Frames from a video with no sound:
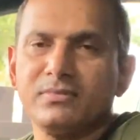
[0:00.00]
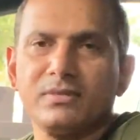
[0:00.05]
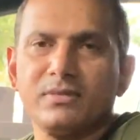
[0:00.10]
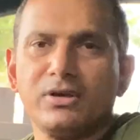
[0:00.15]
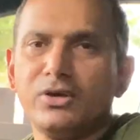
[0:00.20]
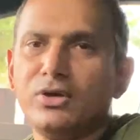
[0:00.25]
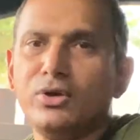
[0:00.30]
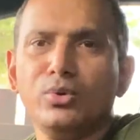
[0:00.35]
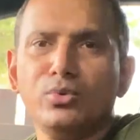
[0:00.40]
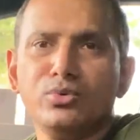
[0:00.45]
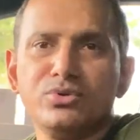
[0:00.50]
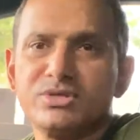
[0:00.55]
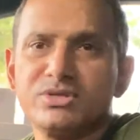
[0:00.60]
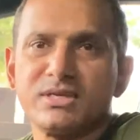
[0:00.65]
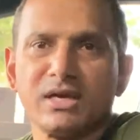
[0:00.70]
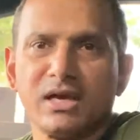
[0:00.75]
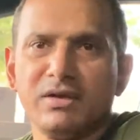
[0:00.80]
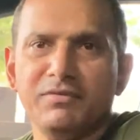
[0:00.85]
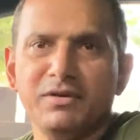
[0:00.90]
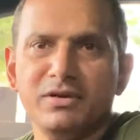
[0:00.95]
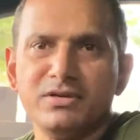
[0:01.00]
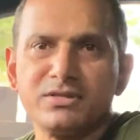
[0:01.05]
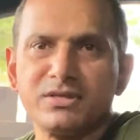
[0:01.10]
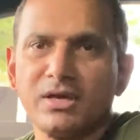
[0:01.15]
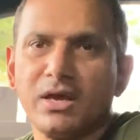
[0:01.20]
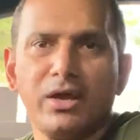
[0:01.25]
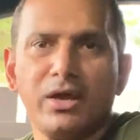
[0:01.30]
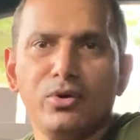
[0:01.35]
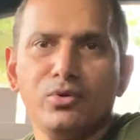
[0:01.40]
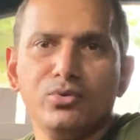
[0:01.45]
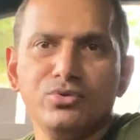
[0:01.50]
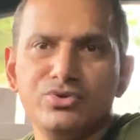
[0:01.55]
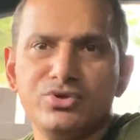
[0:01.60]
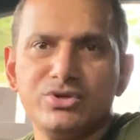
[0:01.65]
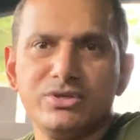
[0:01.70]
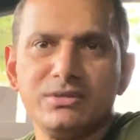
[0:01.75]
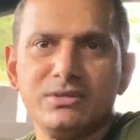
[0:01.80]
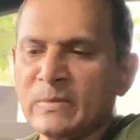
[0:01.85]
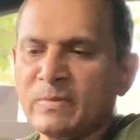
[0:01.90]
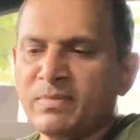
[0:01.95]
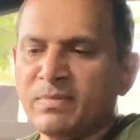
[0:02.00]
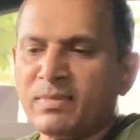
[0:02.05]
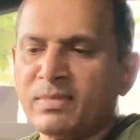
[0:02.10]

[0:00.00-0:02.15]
Huge savings, huge.